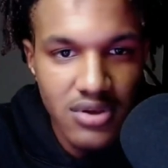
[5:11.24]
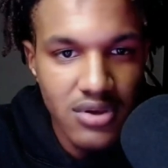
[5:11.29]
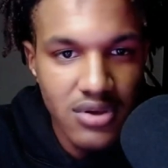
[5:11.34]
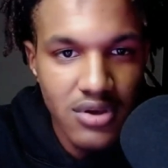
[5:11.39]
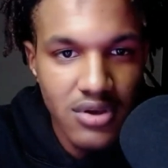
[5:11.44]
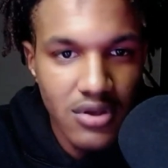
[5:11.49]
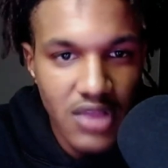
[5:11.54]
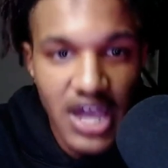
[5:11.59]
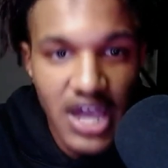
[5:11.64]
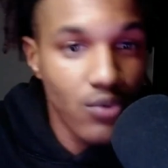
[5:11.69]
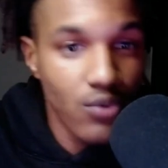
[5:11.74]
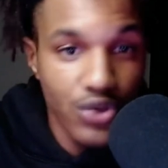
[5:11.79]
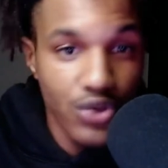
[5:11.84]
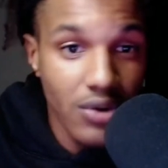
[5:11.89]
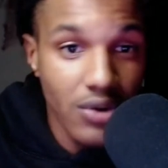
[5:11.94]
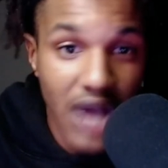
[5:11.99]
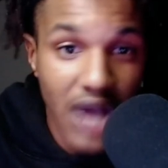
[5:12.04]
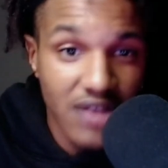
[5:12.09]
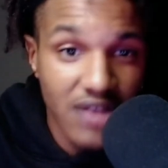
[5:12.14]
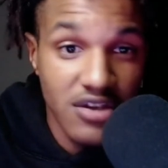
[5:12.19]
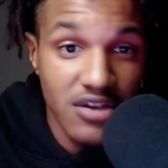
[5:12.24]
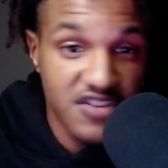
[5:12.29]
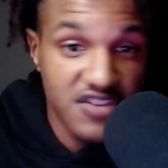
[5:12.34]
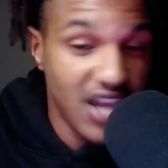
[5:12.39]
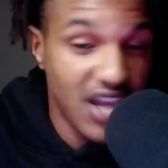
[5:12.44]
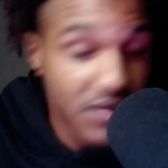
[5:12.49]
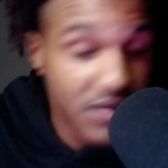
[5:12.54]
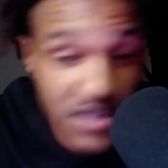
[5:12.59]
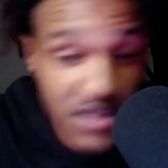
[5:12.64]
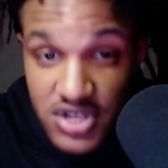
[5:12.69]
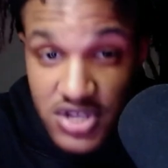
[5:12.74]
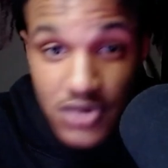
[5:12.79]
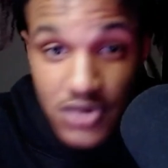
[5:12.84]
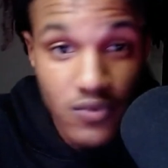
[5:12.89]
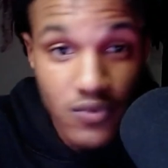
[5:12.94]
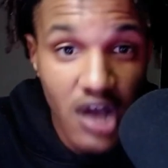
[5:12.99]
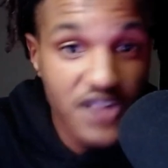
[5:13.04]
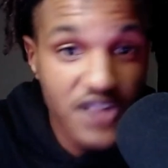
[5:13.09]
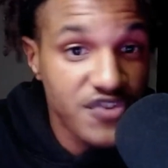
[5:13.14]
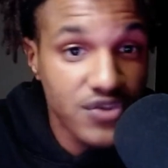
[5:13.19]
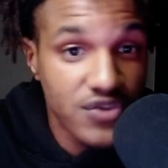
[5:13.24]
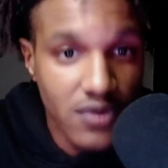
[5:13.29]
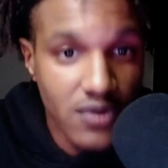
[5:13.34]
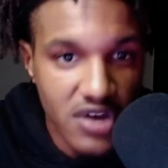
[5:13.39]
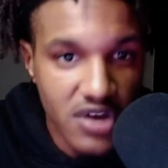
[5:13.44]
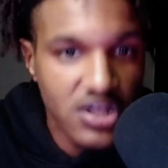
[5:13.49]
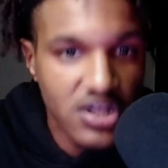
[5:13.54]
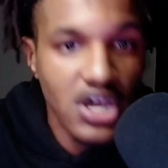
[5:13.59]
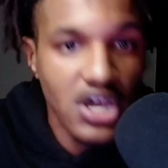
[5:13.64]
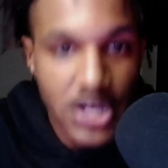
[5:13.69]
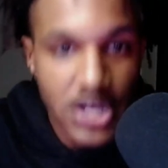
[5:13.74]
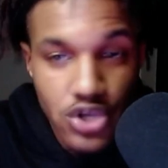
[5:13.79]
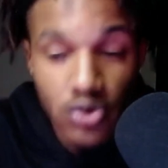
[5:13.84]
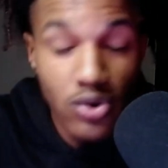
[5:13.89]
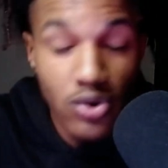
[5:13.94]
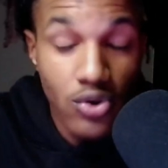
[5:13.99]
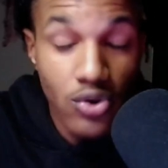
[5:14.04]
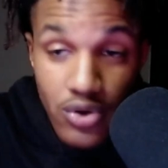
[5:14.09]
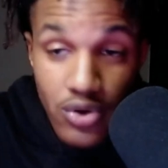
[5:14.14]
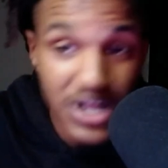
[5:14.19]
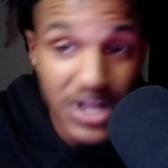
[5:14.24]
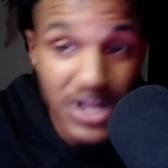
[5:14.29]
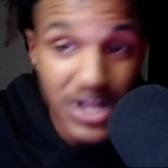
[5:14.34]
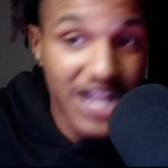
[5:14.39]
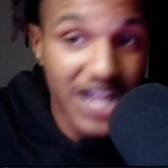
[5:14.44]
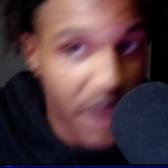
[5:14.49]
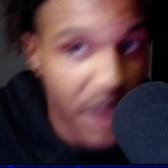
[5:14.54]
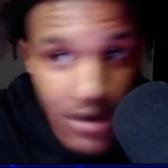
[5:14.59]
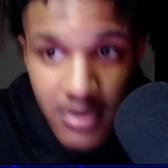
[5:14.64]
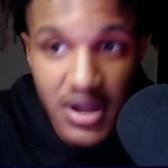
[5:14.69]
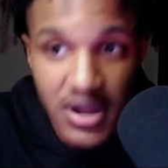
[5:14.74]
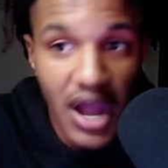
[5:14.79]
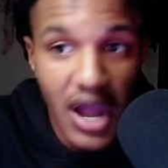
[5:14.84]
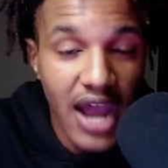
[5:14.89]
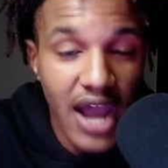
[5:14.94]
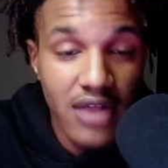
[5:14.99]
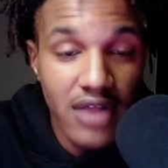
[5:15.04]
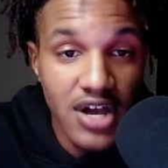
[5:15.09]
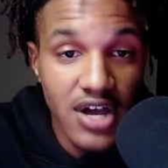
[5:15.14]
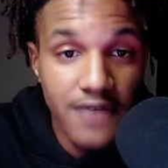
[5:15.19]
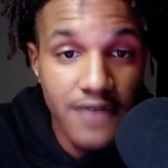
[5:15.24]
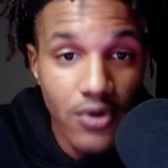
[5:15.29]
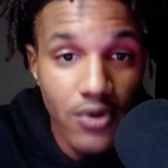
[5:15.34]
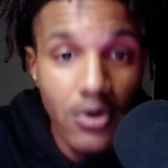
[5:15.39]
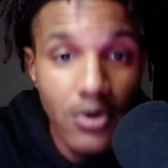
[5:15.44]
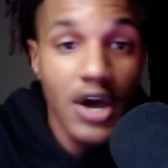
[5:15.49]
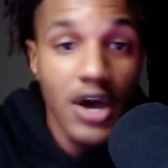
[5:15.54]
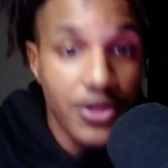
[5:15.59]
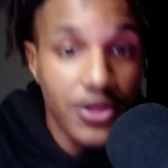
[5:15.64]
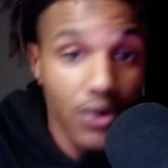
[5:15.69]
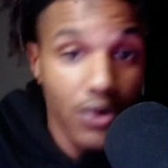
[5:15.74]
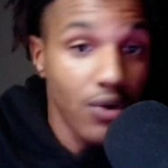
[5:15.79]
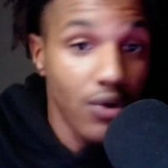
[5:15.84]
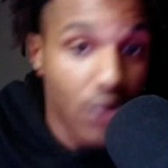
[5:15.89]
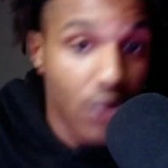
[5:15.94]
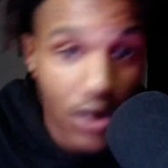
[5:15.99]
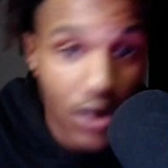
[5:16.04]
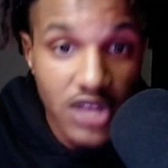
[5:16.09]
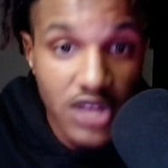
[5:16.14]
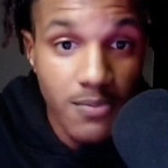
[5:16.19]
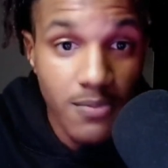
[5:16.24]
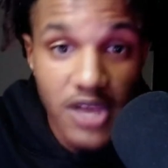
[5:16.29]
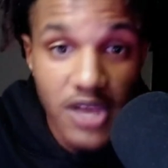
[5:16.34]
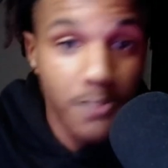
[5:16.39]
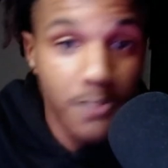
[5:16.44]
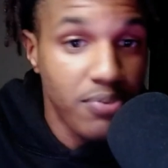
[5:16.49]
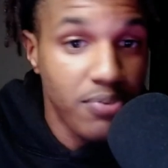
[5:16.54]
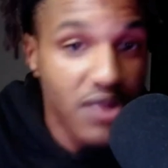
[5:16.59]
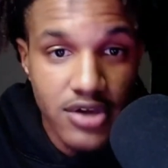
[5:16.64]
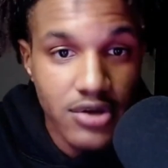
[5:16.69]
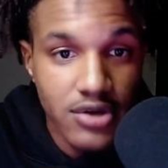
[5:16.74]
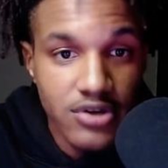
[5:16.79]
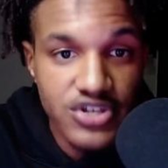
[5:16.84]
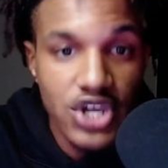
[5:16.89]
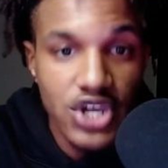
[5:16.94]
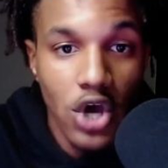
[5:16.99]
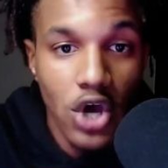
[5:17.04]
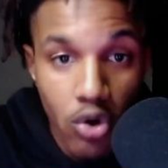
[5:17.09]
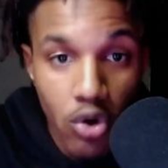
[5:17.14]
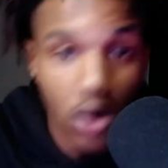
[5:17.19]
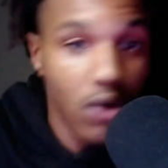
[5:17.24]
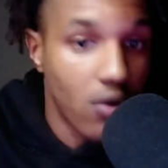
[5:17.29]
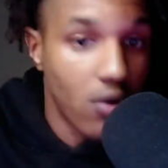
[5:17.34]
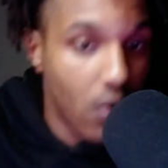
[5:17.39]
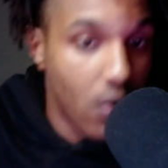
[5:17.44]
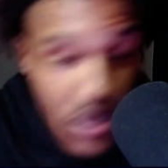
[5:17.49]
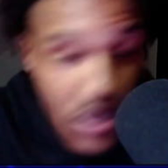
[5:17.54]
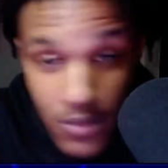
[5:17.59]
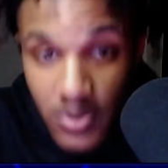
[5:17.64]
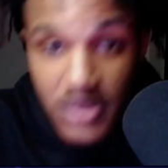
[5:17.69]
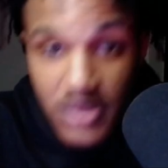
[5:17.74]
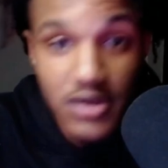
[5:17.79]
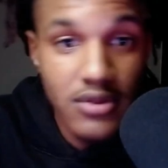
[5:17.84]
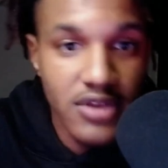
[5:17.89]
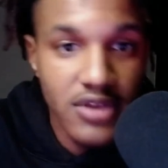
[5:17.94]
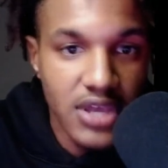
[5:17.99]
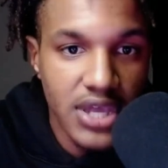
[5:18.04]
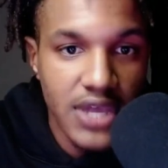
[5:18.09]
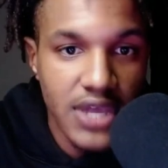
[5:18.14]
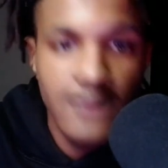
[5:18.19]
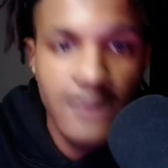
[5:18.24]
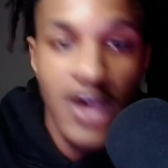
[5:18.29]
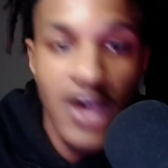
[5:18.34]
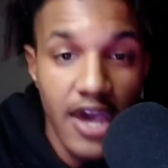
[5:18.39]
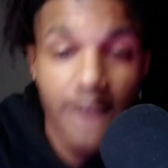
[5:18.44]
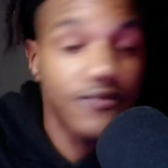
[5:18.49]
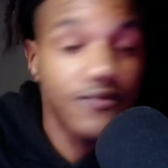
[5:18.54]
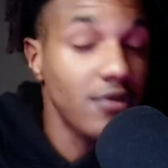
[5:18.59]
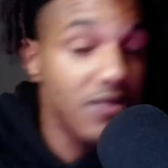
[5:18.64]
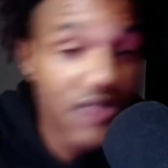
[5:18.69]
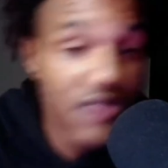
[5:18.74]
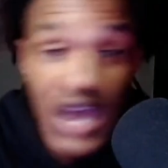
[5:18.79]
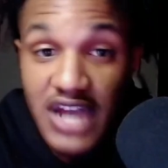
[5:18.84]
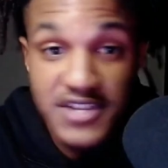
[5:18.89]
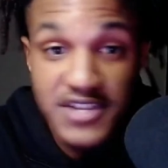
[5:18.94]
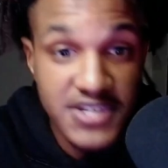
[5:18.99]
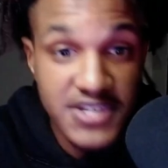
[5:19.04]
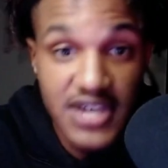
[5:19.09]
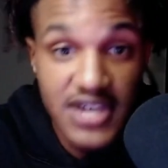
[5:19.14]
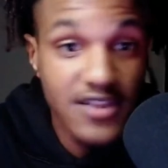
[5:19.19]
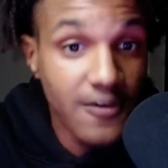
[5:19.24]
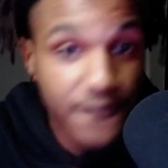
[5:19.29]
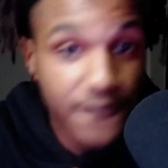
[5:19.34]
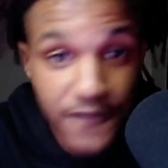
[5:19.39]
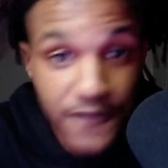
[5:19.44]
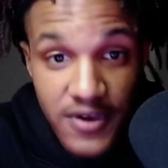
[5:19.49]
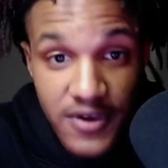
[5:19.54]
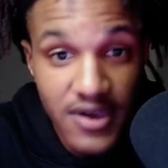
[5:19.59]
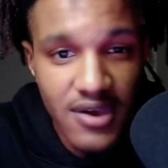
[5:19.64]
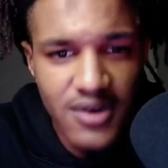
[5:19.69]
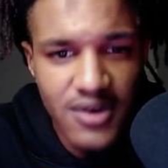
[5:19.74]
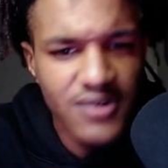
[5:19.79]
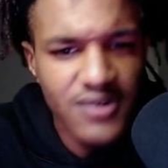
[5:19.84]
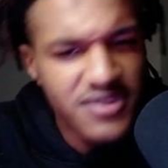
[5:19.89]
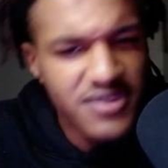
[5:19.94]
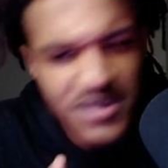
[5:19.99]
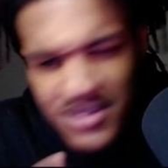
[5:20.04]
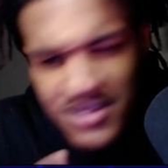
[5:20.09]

Like when you got a talented roster and you recruit at a very high level, there are going to be players who are going to want to leave if they're not seeing the field